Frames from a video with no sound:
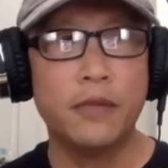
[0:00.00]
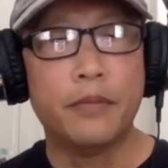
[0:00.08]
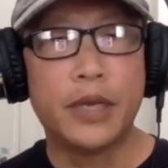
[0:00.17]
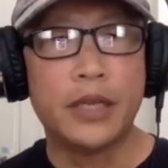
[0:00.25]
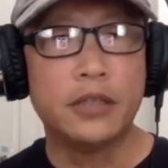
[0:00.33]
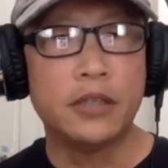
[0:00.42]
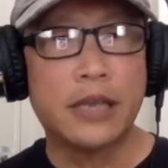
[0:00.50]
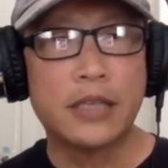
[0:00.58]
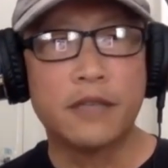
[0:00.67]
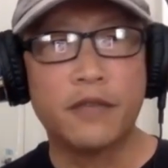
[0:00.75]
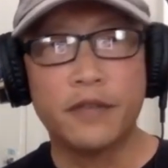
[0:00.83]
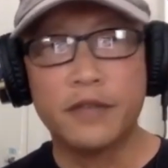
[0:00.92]
But in
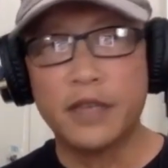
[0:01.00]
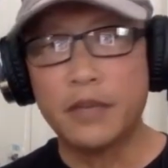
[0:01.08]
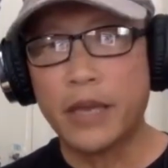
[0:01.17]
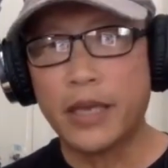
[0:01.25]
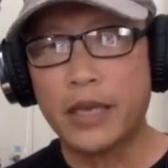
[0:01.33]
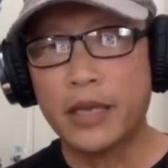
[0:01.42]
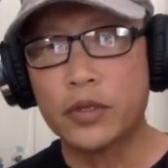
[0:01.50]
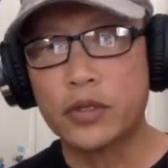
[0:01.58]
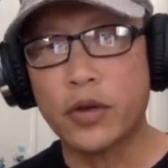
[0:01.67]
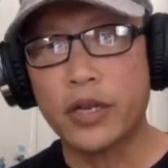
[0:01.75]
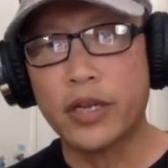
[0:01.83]
2015, my kid was going